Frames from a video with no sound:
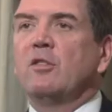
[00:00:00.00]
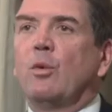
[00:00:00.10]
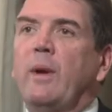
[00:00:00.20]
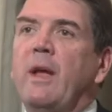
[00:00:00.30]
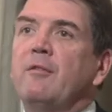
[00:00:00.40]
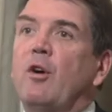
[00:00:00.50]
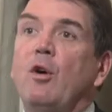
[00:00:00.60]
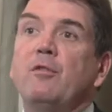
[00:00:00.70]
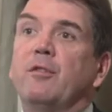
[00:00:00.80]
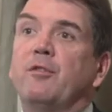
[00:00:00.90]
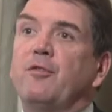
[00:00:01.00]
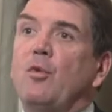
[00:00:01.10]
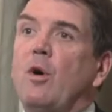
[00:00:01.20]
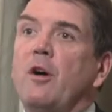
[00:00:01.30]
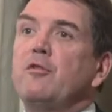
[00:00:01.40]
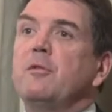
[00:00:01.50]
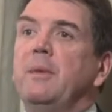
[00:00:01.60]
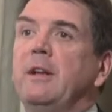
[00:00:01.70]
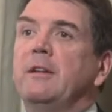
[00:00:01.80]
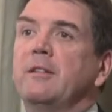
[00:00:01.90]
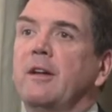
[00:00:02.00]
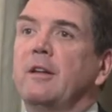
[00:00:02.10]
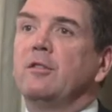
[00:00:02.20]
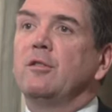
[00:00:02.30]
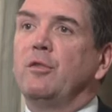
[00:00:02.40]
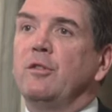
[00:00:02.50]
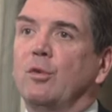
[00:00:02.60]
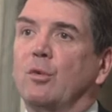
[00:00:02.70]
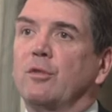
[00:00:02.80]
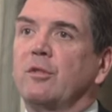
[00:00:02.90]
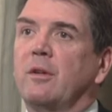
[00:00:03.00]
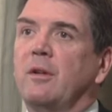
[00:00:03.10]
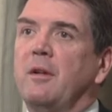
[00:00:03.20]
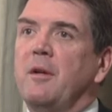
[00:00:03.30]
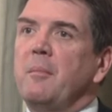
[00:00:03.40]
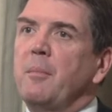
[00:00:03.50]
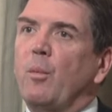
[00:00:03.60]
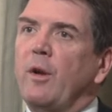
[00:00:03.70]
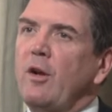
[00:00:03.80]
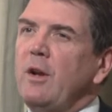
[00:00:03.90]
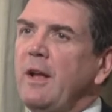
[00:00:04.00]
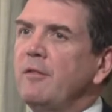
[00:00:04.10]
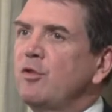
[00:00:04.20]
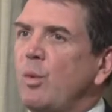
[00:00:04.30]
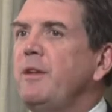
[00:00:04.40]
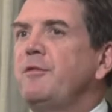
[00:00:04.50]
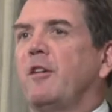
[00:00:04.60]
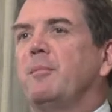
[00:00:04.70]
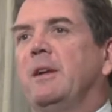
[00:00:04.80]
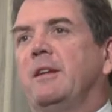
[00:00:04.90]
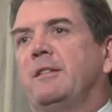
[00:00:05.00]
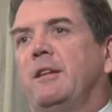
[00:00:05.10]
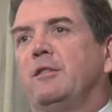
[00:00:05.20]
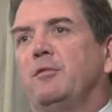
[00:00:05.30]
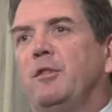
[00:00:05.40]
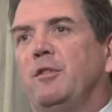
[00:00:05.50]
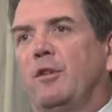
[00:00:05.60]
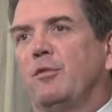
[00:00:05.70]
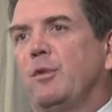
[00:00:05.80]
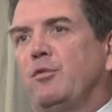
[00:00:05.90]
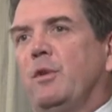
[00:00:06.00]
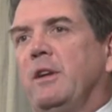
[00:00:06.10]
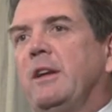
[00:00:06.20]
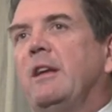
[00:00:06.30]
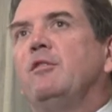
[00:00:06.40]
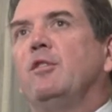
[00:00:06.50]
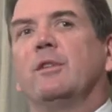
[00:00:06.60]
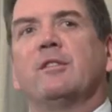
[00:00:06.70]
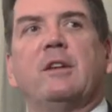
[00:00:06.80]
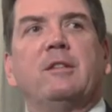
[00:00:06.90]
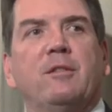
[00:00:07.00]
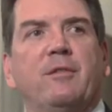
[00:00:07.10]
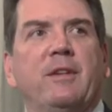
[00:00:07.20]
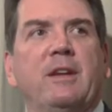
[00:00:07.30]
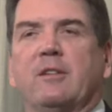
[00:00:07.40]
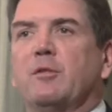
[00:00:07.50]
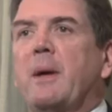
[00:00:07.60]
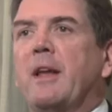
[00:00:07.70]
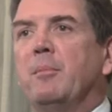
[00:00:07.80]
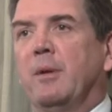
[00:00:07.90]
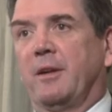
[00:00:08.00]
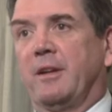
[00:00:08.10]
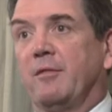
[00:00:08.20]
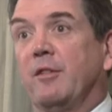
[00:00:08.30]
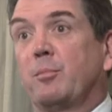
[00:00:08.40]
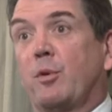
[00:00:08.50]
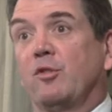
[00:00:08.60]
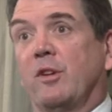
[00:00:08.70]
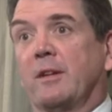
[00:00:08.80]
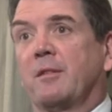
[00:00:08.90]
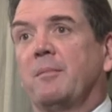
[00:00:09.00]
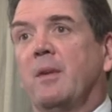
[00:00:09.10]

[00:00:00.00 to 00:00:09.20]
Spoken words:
So we have over 400 million tonnes of resource, but we only have 25 million tonnes of reserve, which really gives you a sense of the expandability of this project.